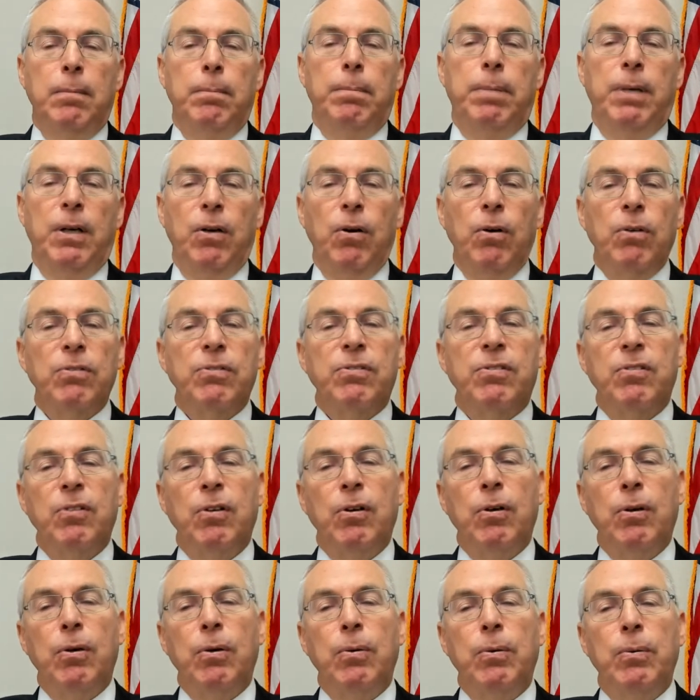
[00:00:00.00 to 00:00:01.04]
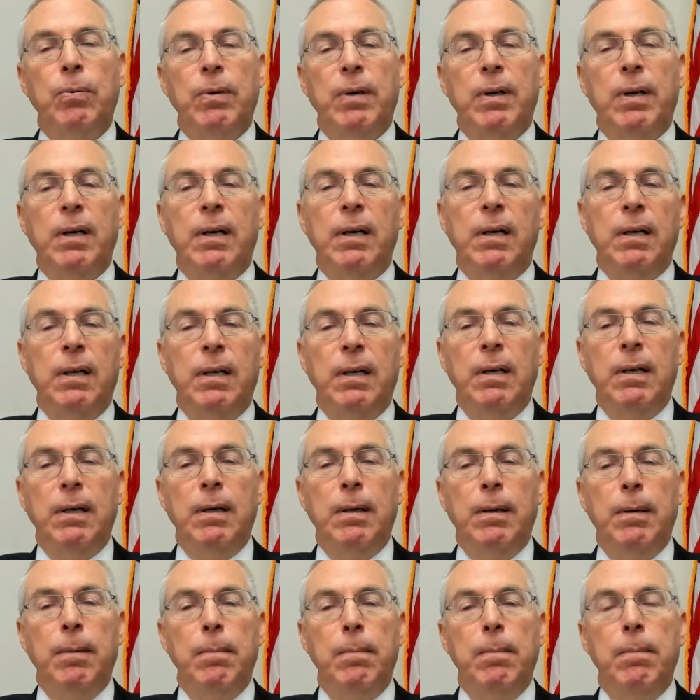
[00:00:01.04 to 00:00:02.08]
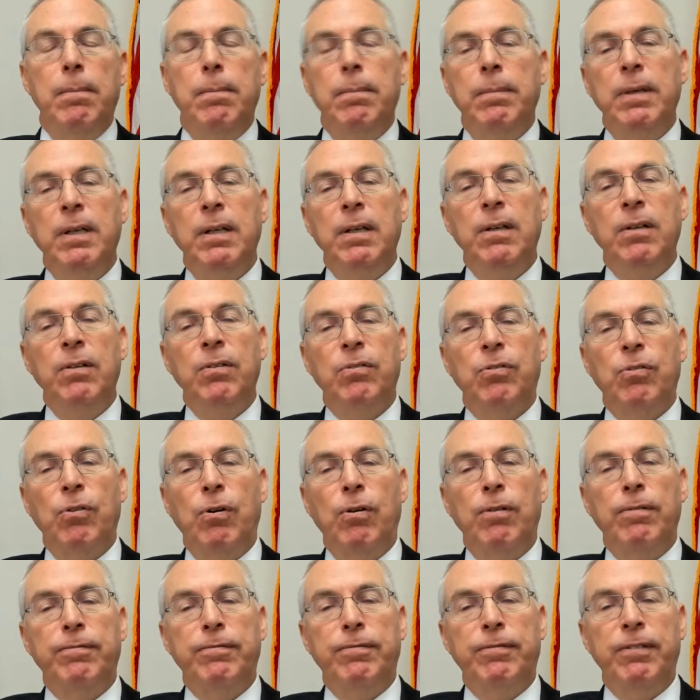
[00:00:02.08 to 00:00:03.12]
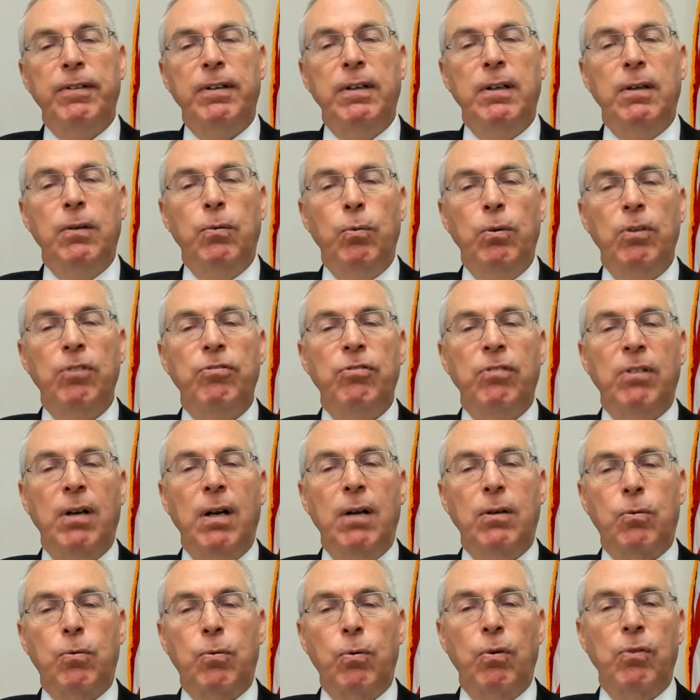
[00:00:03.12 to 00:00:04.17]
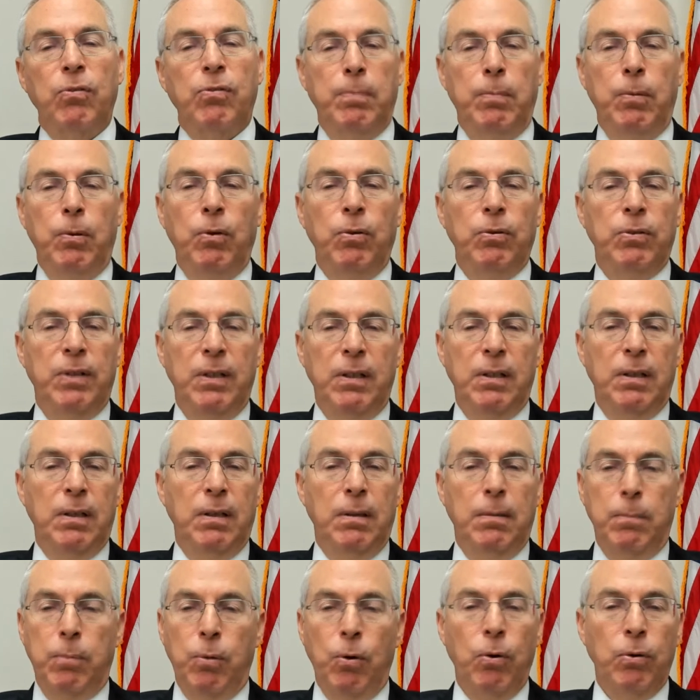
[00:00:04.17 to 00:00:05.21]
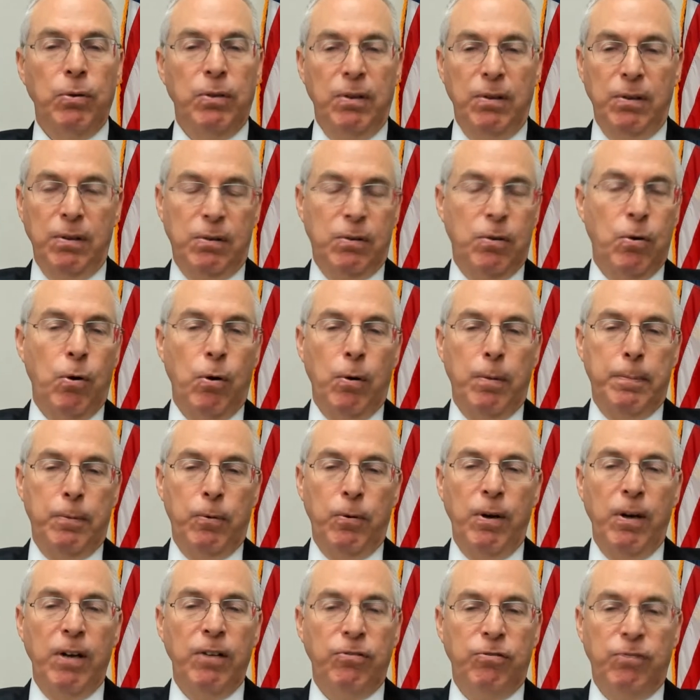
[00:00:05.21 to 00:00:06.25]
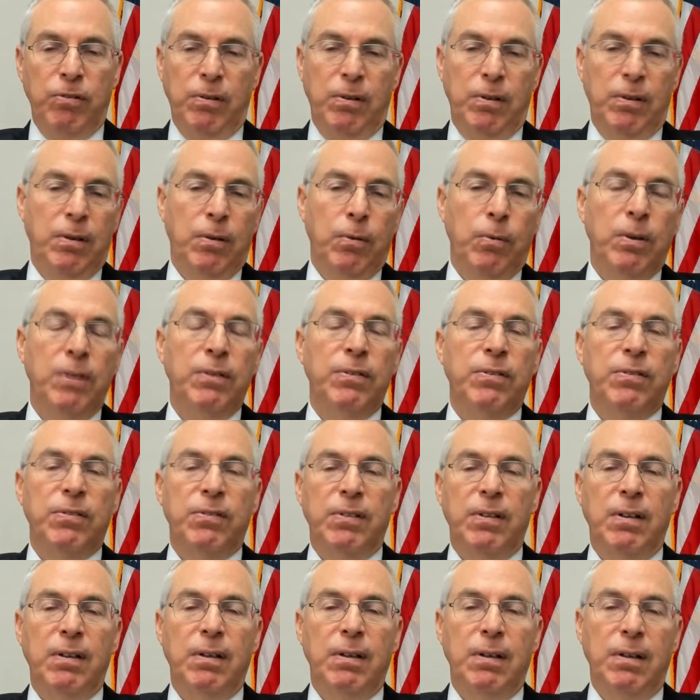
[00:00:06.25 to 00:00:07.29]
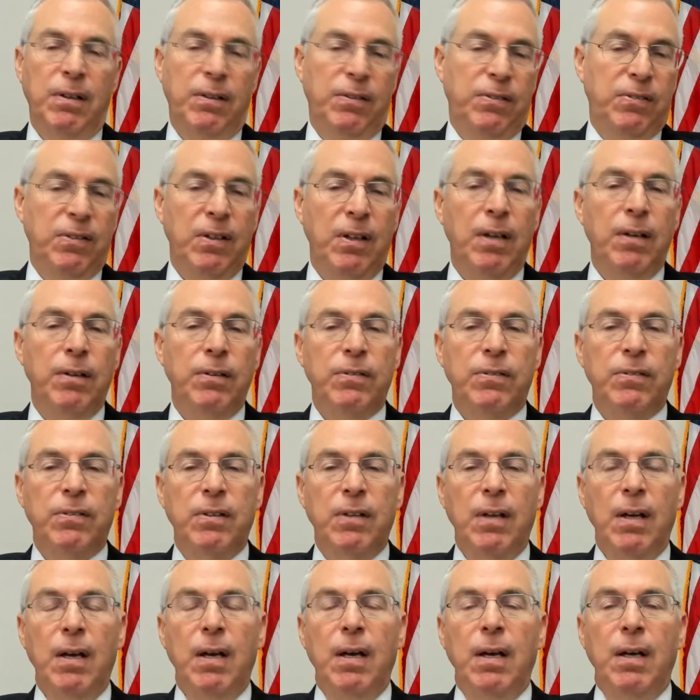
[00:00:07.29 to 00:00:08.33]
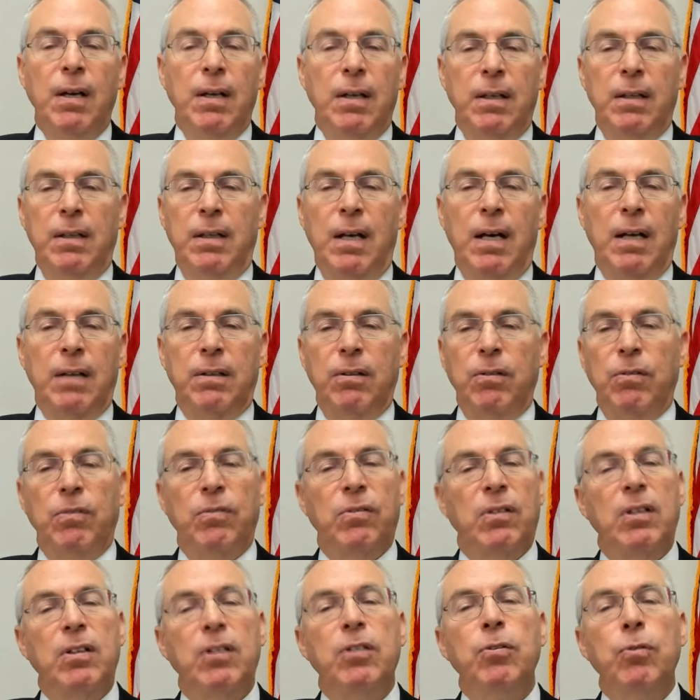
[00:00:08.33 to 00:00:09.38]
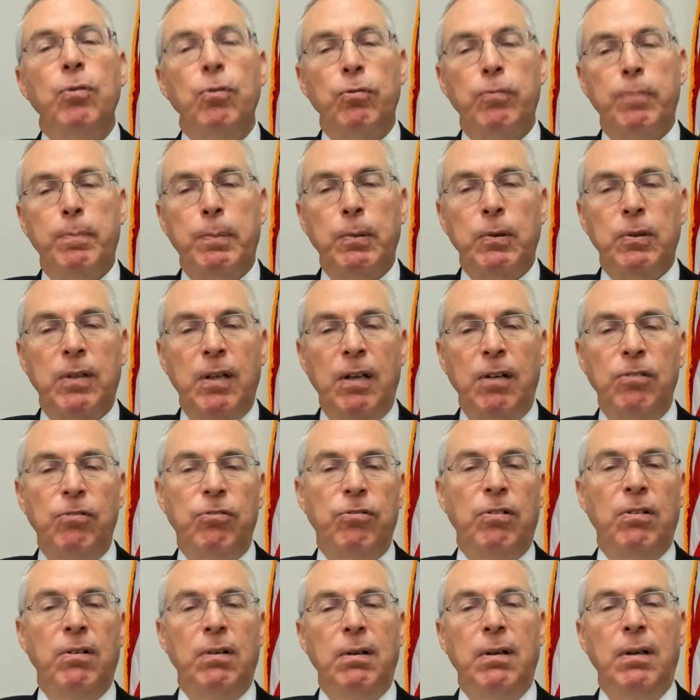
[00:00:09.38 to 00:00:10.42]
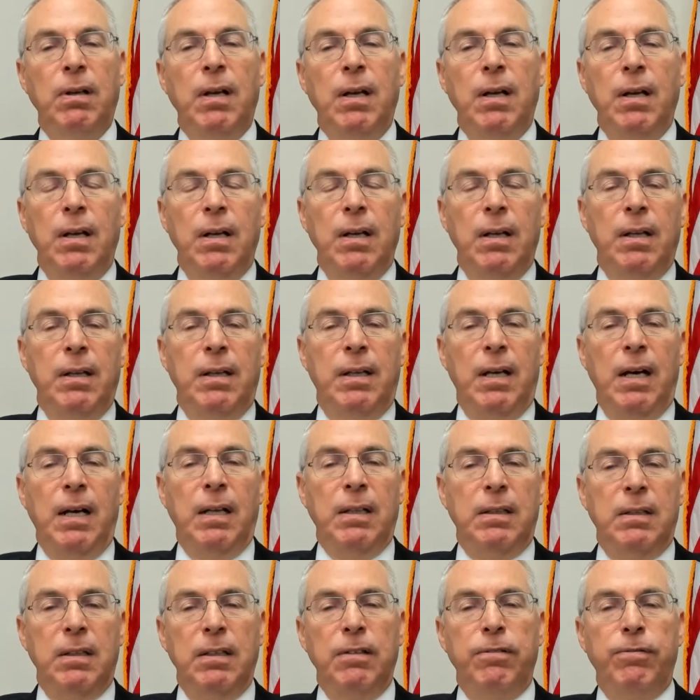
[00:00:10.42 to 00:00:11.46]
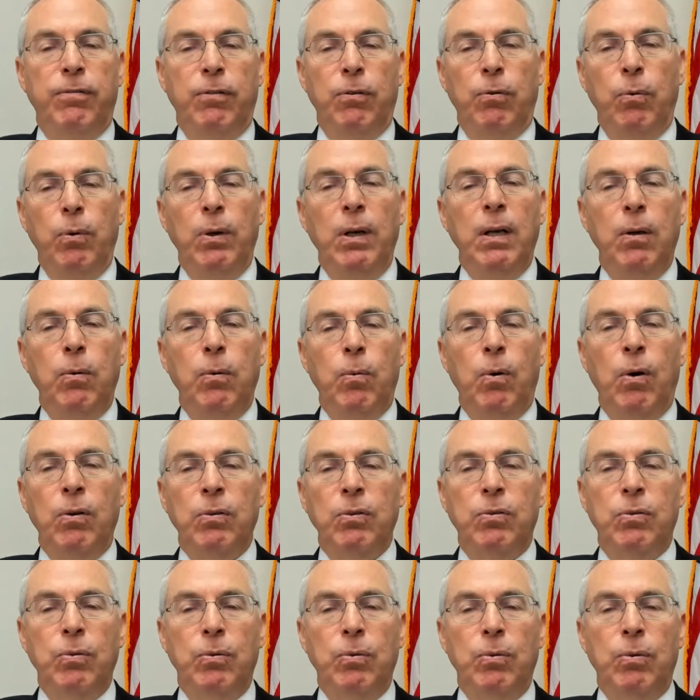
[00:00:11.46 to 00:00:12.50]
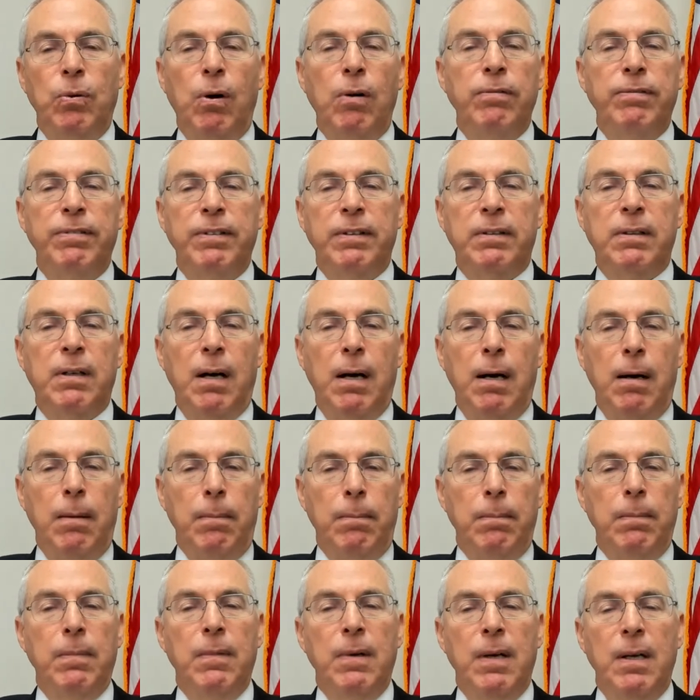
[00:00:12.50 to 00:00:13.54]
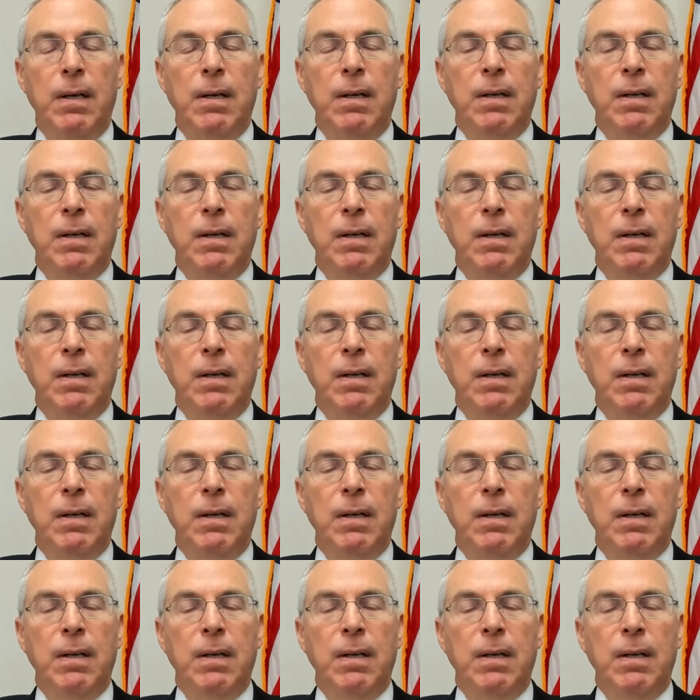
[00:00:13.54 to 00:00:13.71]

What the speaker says: but also means of regional cross-border cooperation. There is a sense that there is a huge potential that if you really want to overcome